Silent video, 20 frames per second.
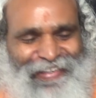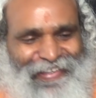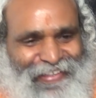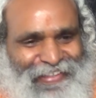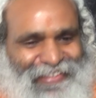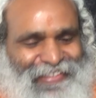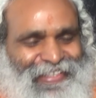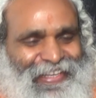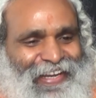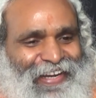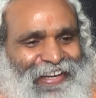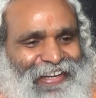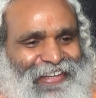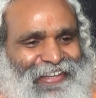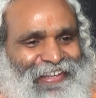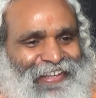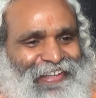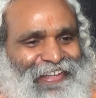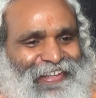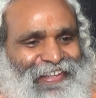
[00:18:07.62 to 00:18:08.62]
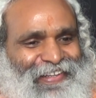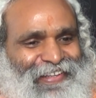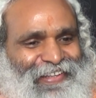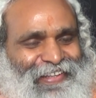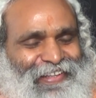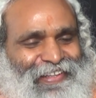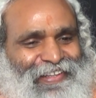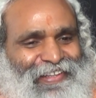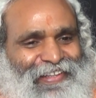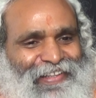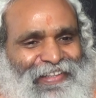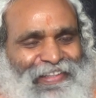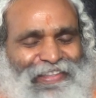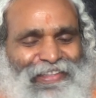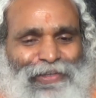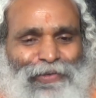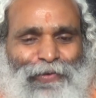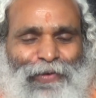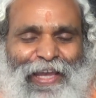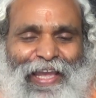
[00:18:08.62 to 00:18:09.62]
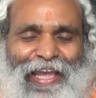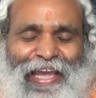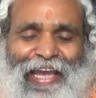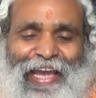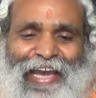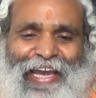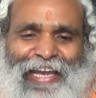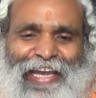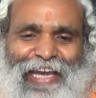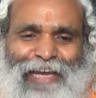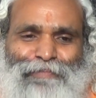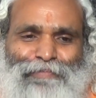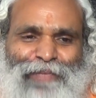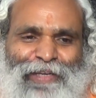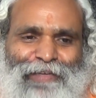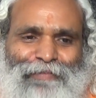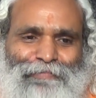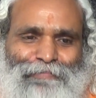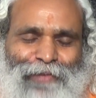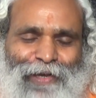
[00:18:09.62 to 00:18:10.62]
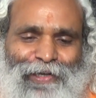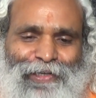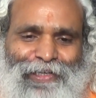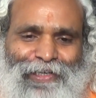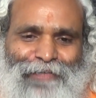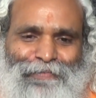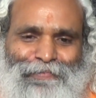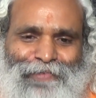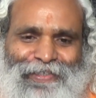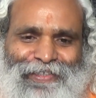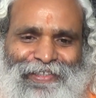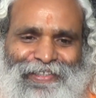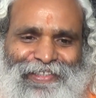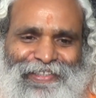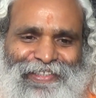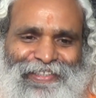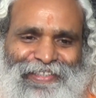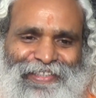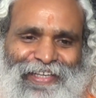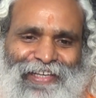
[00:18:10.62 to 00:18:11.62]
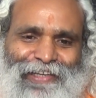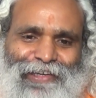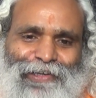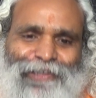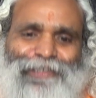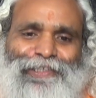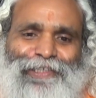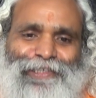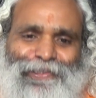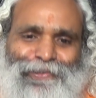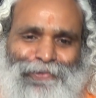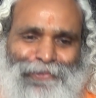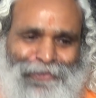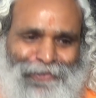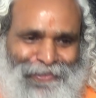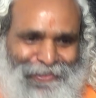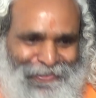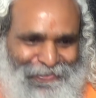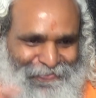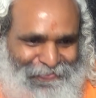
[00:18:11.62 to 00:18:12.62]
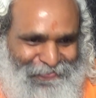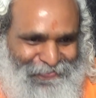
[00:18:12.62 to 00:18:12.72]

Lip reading: he said, the way I have been brought up still continues.